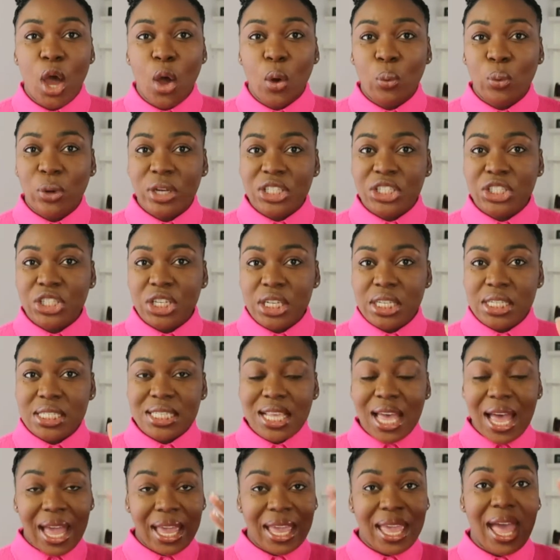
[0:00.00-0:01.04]
which is
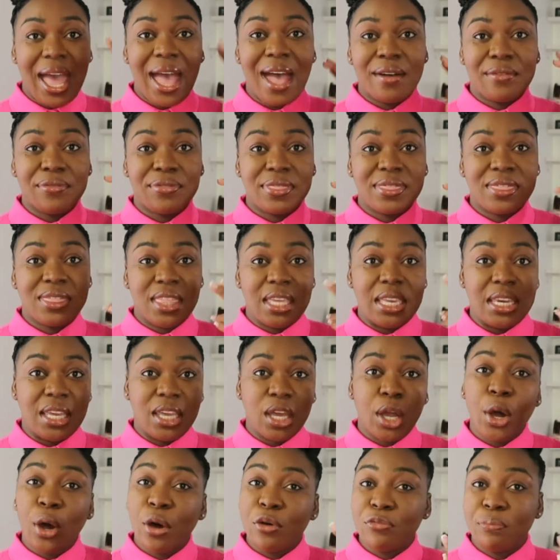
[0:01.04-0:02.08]
I have
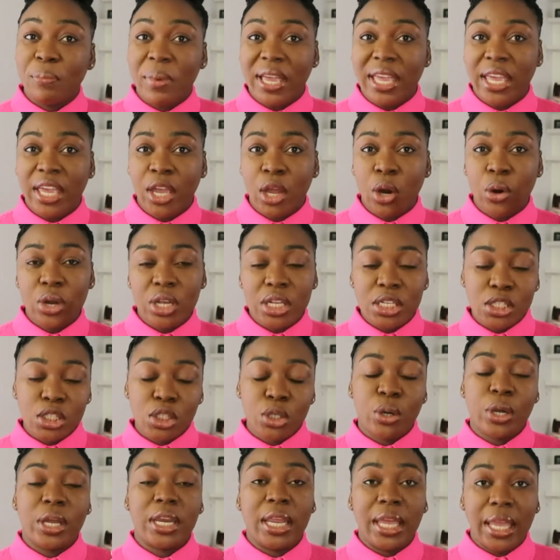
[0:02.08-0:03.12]
thinning of my hair in
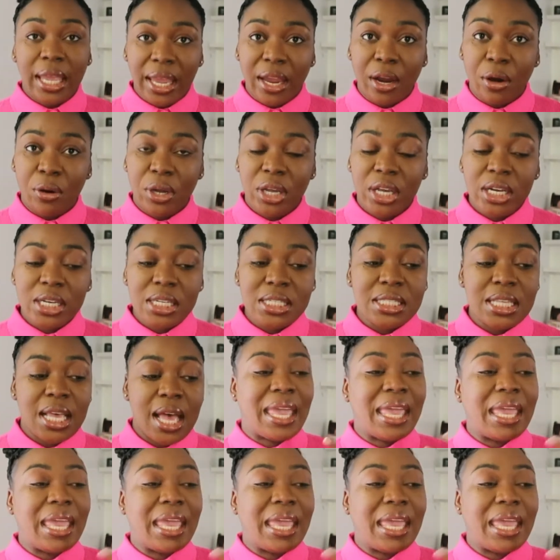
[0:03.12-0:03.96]
certain areas,